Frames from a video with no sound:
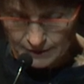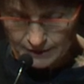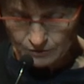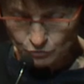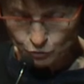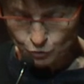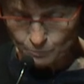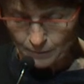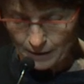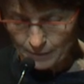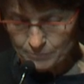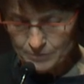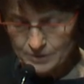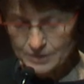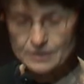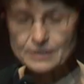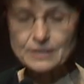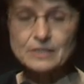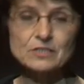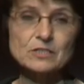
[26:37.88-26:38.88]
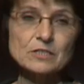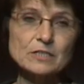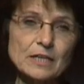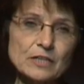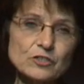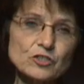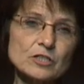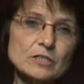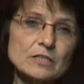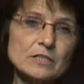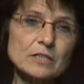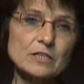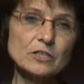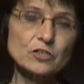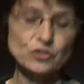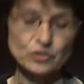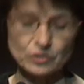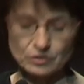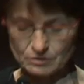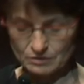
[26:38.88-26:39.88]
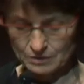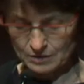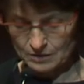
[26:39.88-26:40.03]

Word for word: into member states' legislation